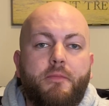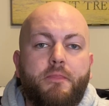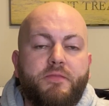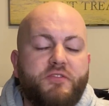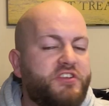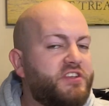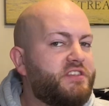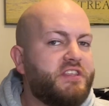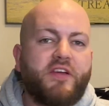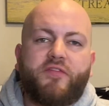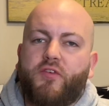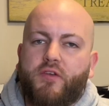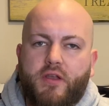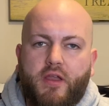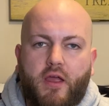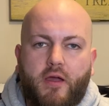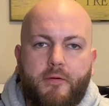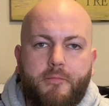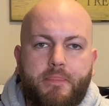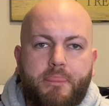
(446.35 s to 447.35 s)
She's different
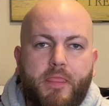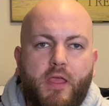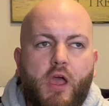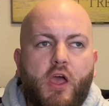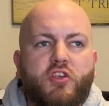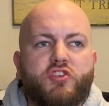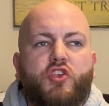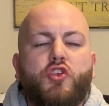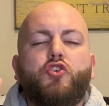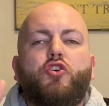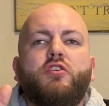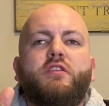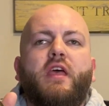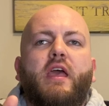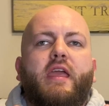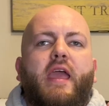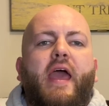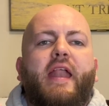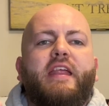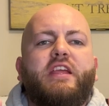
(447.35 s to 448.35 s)
now. So you could
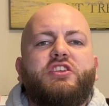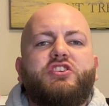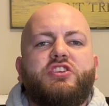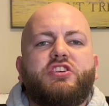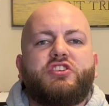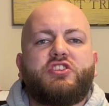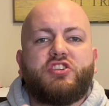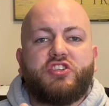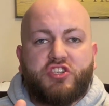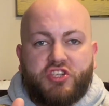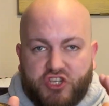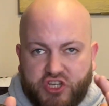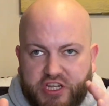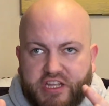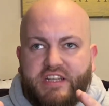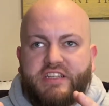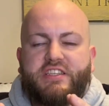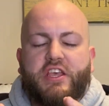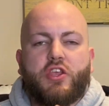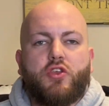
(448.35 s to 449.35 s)
take any
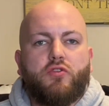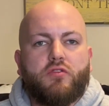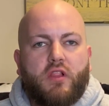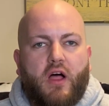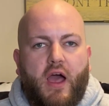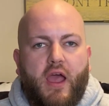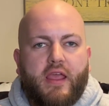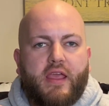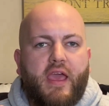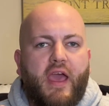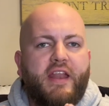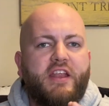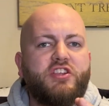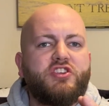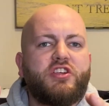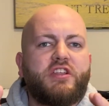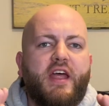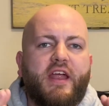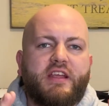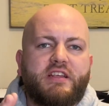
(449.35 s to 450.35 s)
genes that you like, any
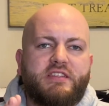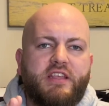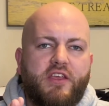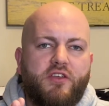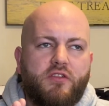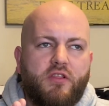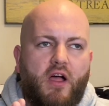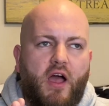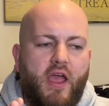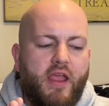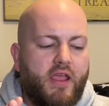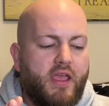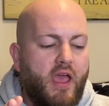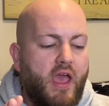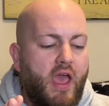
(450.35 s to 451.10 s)
genetics that you like,